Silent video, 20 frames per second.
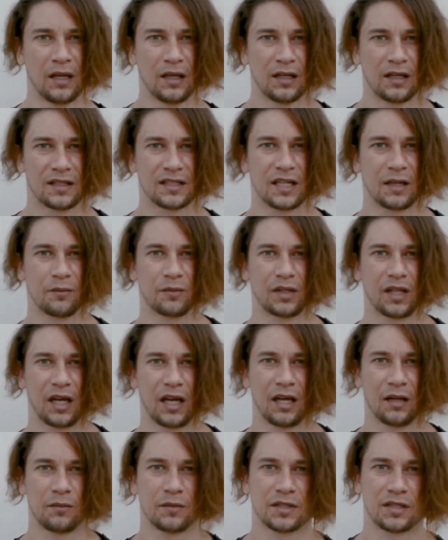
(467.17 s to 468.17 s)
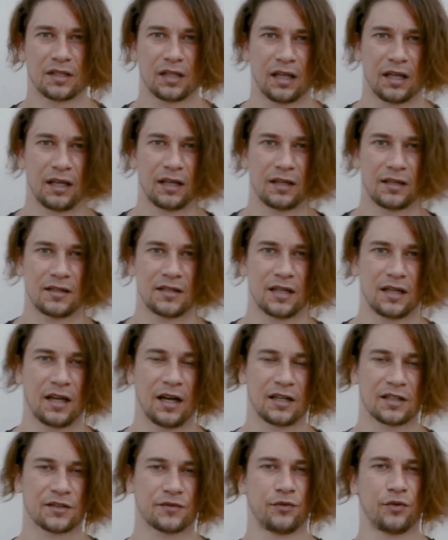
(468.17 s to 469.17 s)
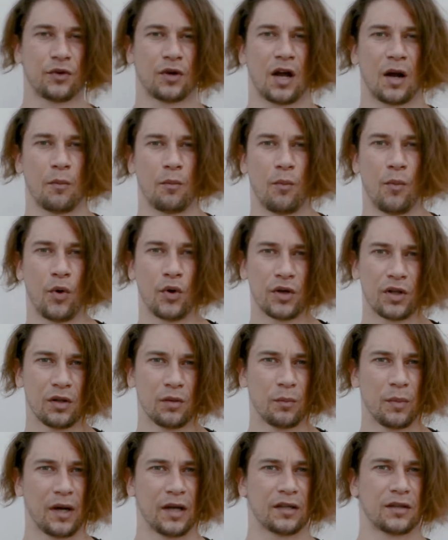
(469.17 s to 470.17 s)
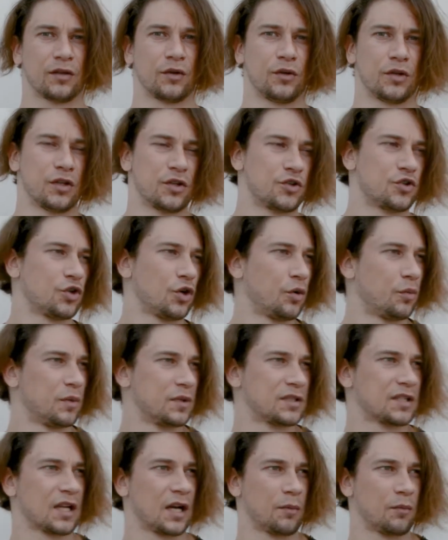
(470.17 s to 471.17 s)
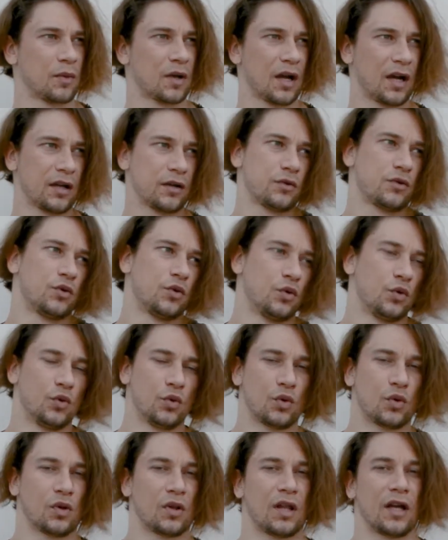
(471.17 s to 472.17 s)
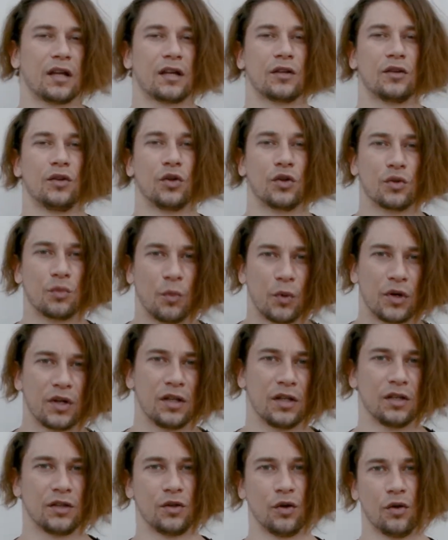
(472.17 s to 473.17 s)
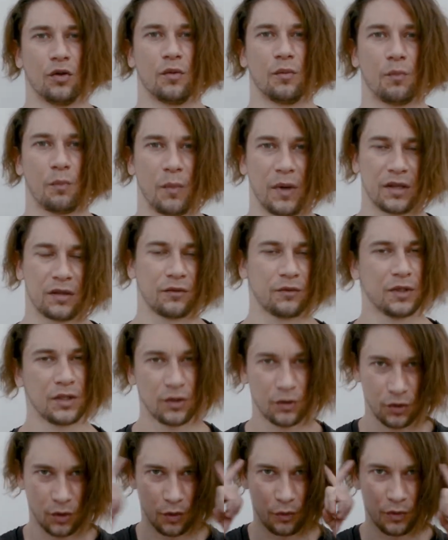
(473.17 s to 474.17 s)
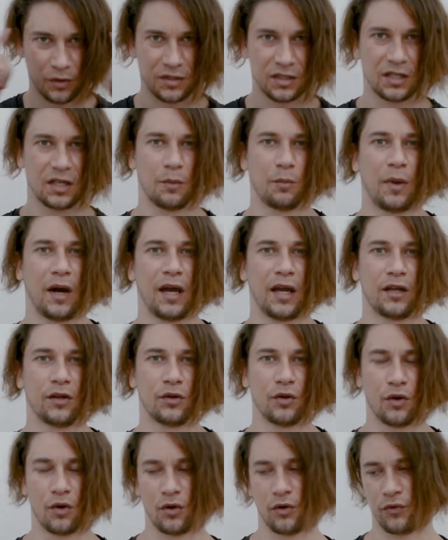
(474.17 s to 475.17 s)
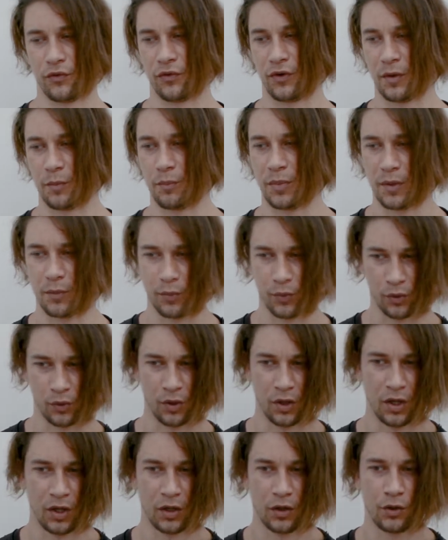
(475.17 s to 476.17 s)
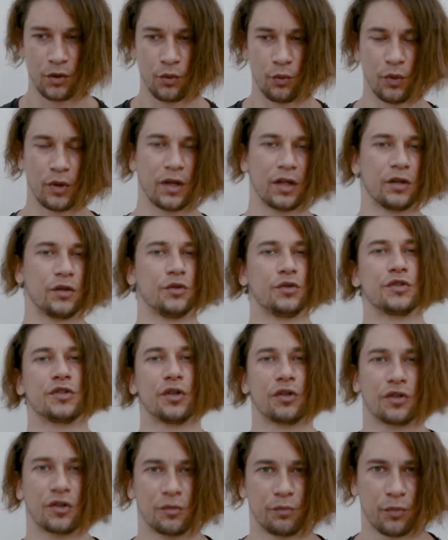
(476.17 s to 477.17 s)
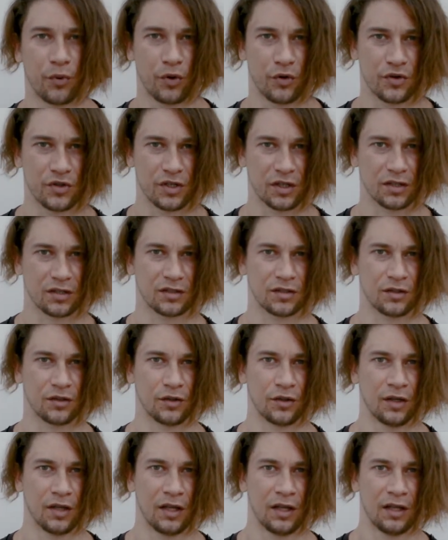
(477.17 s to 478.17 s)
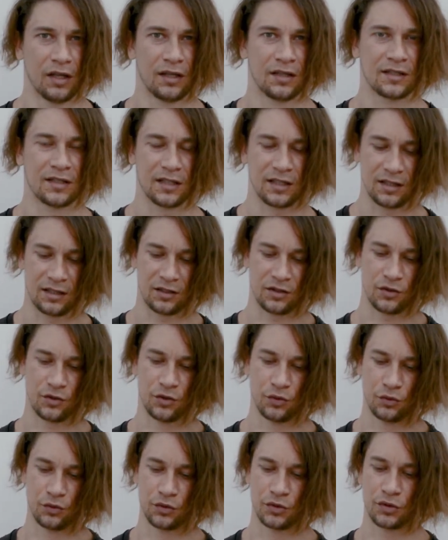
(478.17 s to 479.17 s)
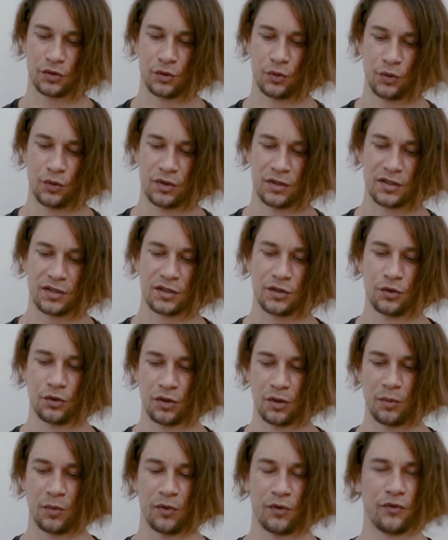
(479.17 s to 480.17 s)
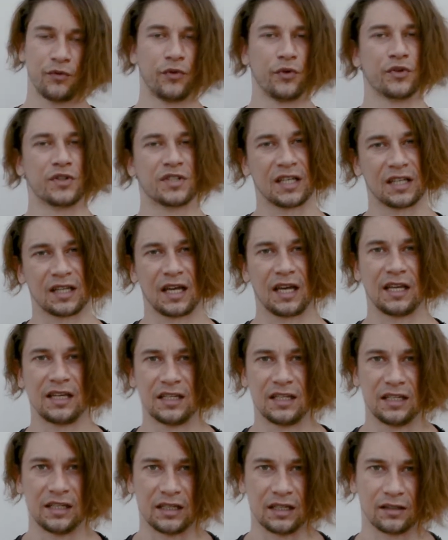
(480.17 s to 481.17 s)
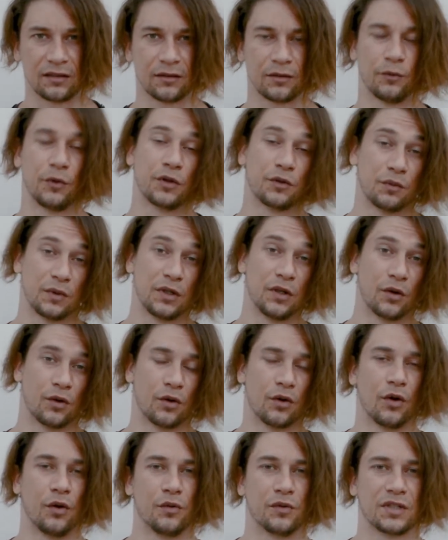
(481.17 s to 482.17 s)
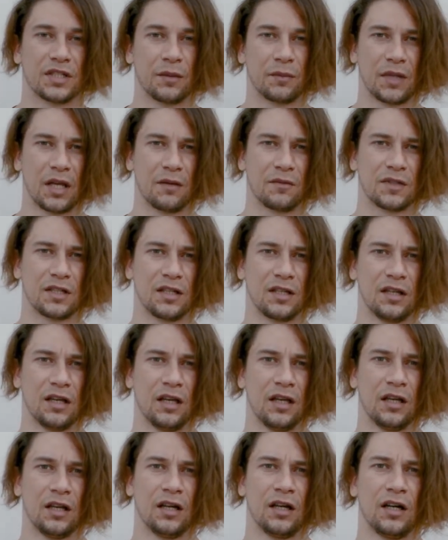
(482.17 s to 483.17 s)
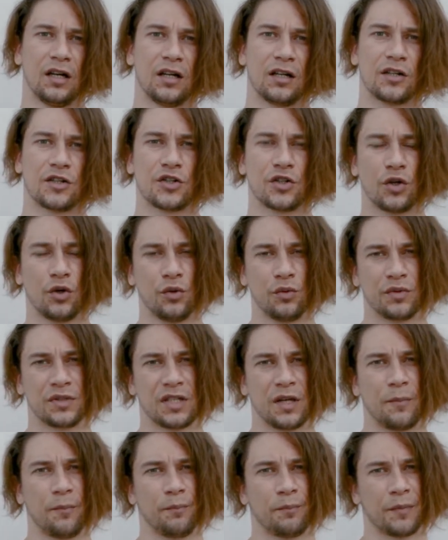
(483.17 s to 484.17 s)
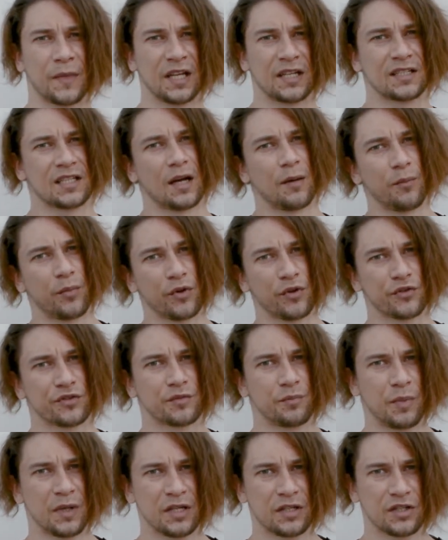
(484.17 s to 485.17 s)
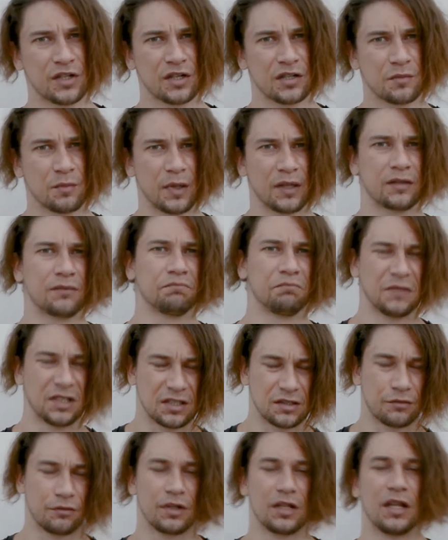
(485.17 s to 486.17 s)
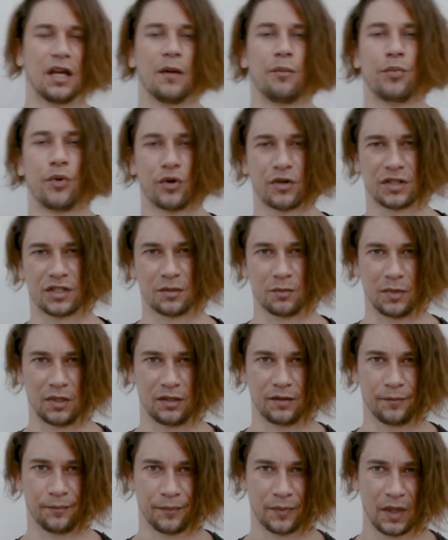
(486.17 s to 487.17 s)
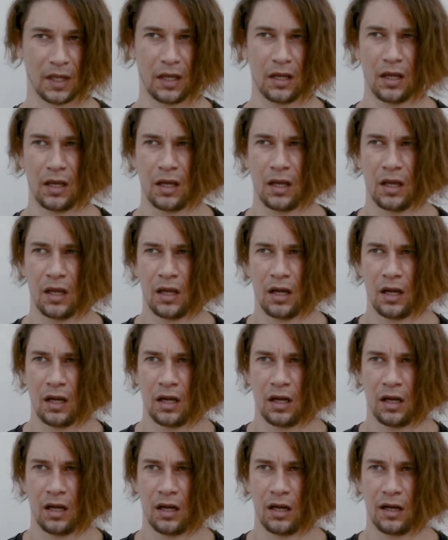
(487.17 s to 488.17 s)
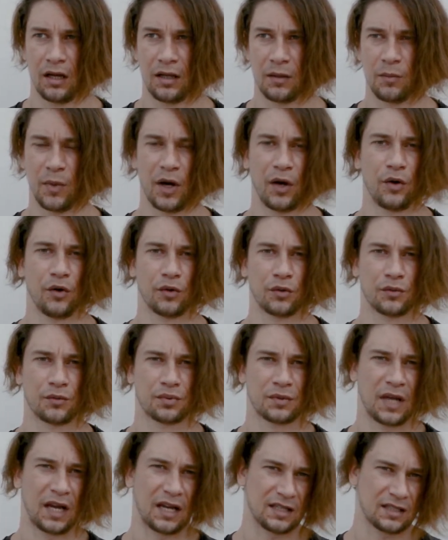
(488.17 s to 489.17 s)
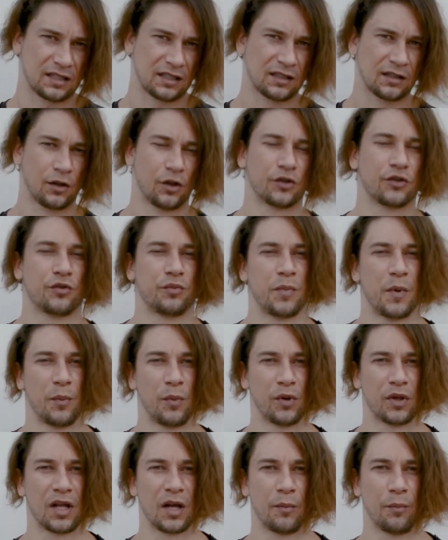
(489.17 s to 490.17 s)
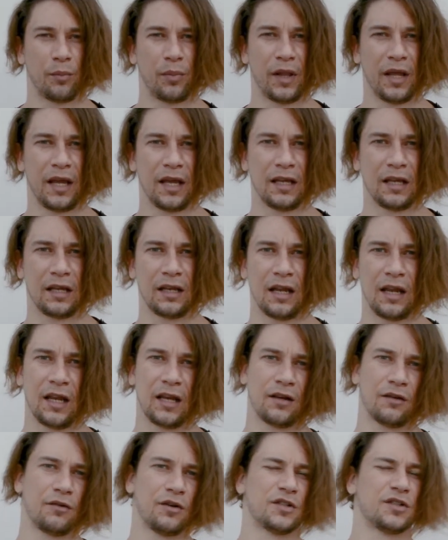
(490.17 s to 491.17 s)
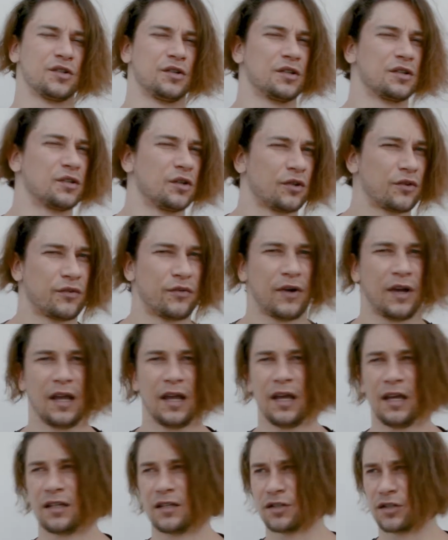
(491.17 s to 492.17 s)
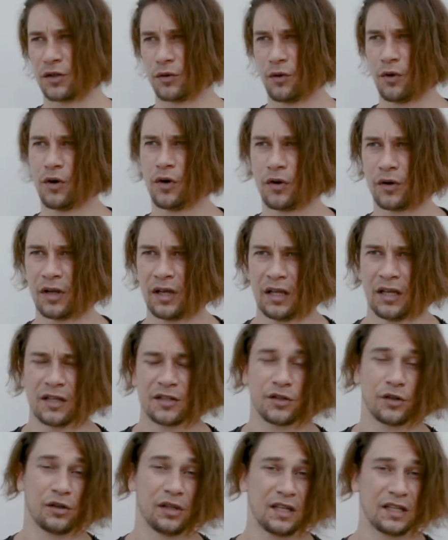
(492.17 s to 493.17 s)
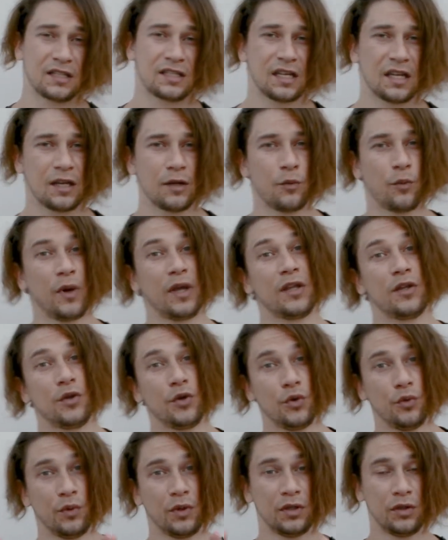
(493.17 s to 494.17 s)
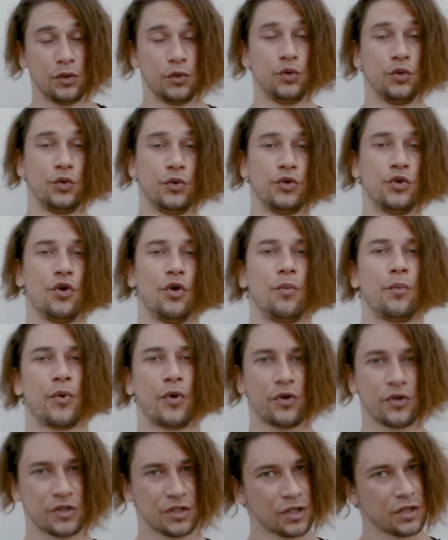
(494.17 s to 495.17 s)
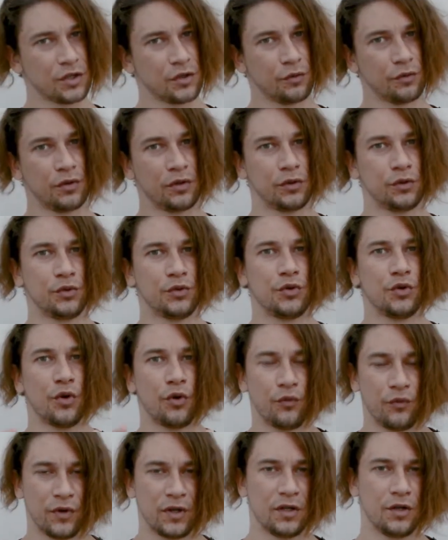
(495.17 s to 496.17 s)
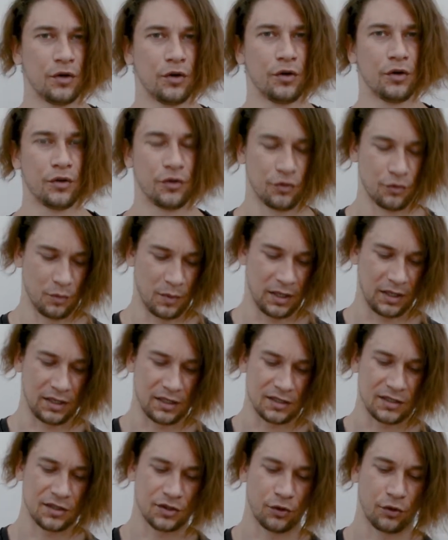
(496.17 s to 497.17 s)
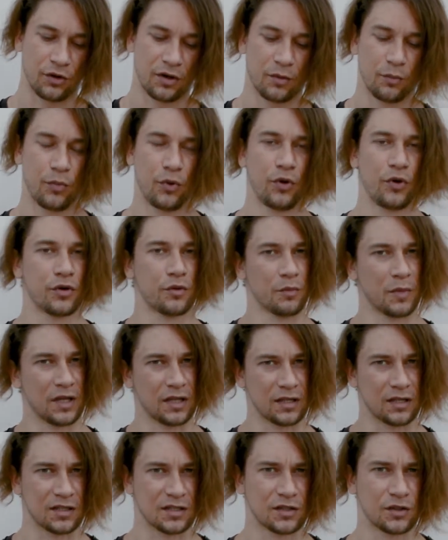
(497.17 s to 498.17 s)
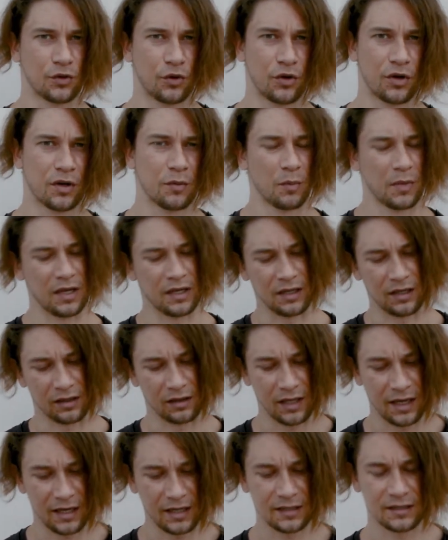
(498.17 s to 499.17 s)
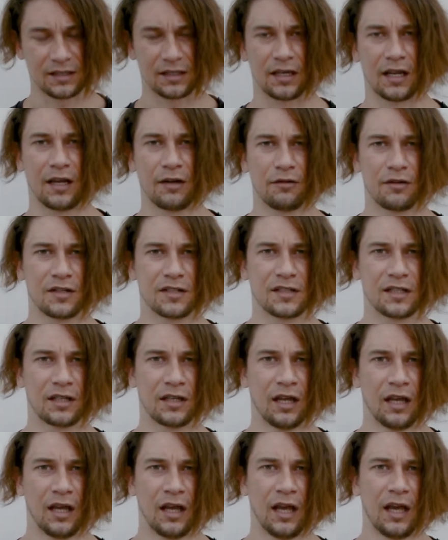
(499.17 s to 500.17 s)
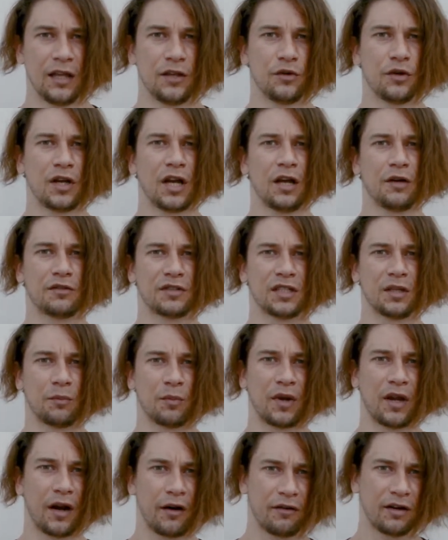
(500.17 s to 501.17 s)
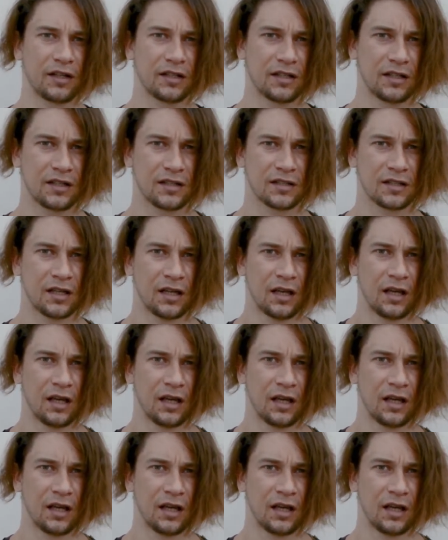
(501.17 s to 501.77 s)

Sometimes like they ask for come model, but on a job is come guy who look like not model at all. But we don't know what's in the mind of people who want to do certain projects. So they choose who is suitable for idea, what we don't know. Sometimes they show some example of pictures, but it's really approximate. About casting, a lot of people complain and angry, so it's not fair and so on. So let's say when you will do your project, you will do your video, you make a storyboard, make a story, make a lines and everything, and you have some characters.